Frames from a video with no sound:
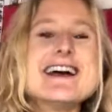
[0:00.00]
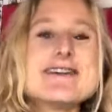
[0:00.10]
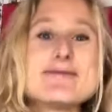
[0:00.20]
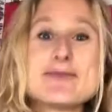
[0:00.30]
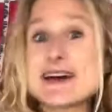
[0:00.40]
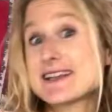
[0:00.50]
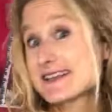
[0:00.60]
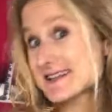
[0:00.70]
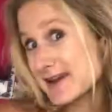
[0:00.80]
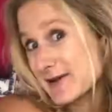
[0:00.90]

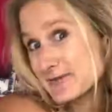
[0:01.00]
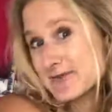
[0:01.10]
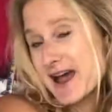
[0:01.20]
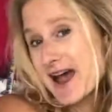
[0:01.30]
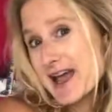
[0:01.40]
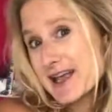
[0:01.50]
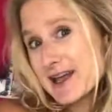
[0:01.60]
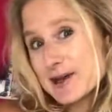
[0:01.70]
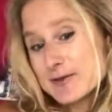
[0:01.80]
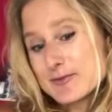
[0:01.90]
But I
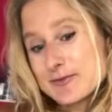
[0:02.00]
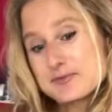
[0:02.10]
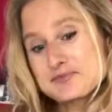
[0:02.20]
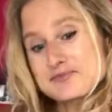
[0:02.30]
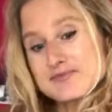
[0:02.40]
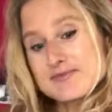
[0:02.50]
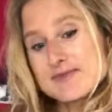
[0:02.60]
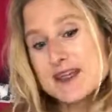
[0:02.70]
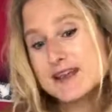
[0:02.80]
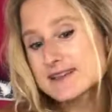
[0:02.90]
am
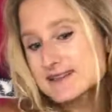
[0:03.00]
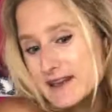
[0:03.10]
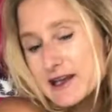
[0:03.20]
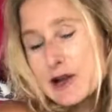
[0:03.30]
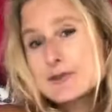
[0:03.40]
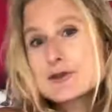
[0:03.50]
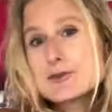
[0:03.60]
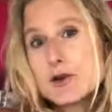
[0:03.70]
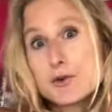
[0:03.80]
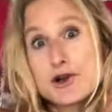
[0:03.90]
standing up to
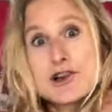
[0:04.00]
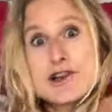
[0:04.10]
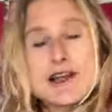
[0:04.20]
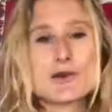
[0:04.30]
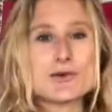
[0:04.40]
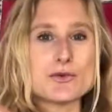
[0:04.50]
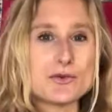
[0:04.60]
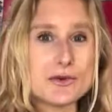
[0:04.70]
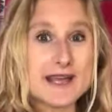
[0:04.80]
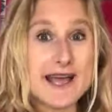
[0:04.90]
my word, and
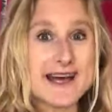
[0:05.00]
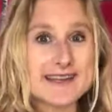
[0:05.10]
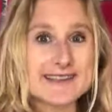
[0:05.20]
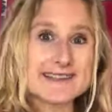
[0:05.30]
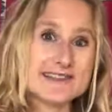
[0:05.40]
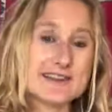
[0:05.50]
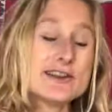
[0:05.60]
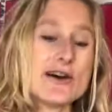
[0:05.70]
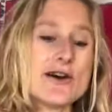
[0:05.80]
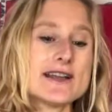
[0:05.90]
we had,
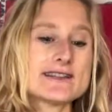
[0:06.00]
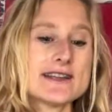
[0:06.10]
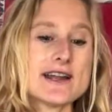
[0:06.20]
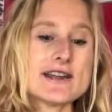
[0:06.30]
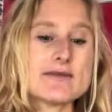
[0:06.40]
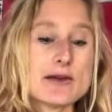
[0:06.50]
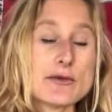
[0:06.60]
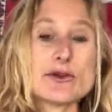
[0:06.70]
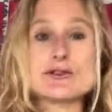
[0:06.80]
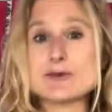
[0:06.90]
I said I'm
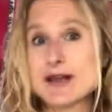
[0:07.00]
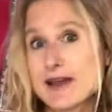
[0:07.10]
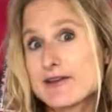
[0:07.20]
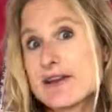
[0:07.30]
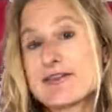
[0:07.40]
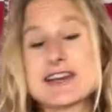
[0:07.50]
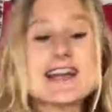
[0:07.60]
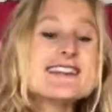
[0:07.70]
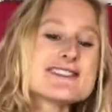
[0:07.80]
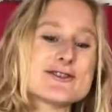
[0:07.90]
going to be live every
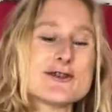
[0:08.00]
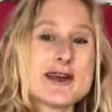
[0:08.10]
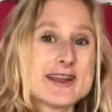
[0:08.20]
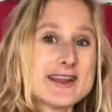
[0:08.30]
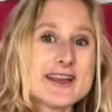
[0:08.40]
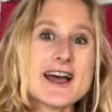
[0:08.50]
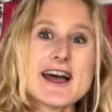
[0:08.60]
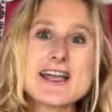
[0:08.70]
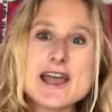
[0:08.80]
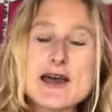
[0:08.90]
night, so I
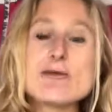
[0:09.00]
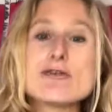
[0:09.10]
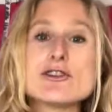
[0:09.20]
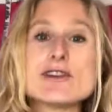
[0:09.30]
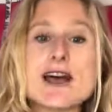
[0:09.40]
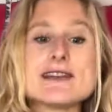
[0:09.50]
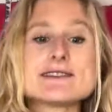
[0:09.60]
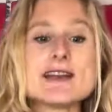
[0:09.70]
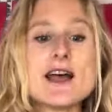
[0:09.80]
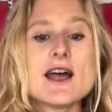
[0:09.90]
am for you guys.
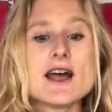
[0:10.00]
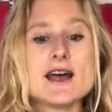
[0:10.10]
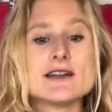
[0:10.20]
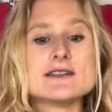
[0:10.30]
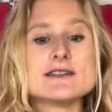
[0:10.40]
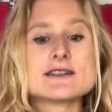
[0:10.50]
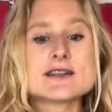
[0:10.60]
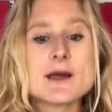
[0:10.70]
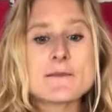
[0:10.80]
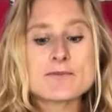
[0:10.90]
And
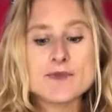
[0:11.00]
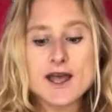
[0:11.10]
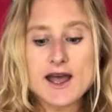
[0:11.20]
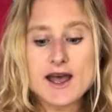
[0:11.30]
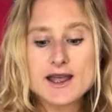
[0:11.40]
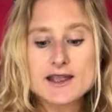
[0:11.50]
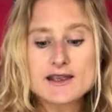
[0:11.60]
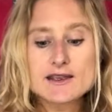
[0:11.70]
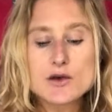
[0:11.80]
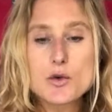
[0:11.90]

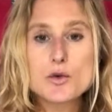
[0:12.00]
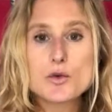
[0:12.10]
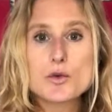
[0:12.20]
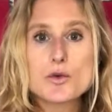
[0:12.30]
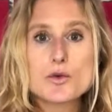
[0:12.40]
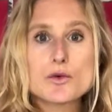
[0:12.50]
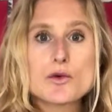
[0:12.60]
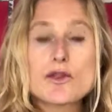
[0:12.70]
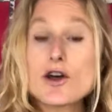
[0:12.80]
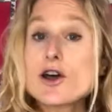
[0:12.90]
I
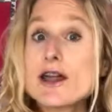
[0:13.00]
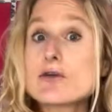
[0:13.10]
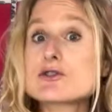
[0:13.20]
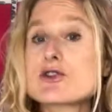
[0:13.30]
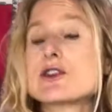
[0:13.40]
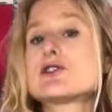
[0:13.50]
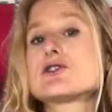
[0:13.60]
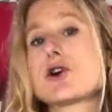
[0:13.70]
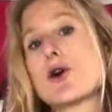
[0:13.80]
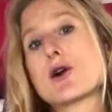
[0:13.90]
thought I was going to
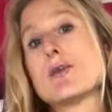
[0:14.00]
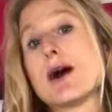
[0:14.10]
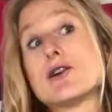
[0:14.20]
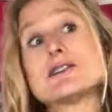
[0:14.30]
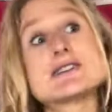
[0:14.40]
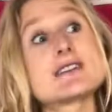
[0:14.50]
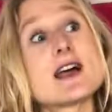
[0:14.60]
talk about